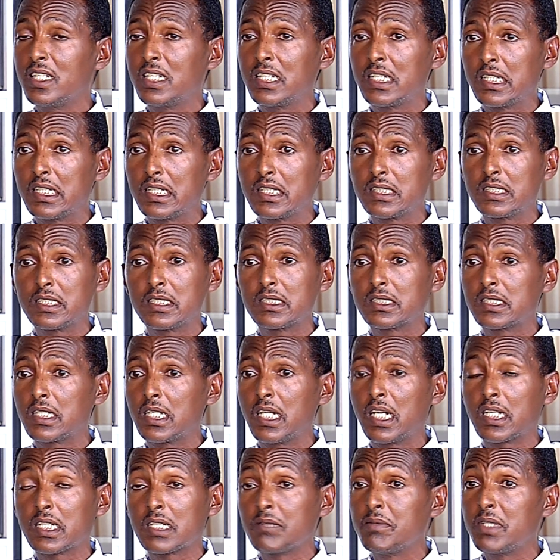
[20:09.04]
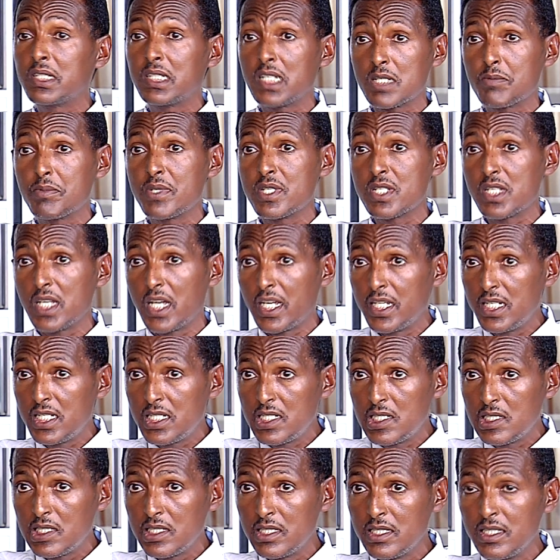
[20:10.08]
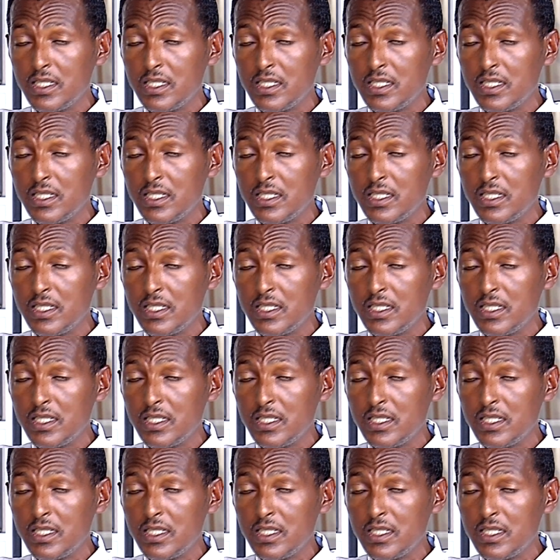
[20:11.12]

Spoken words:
the agreement has been signed,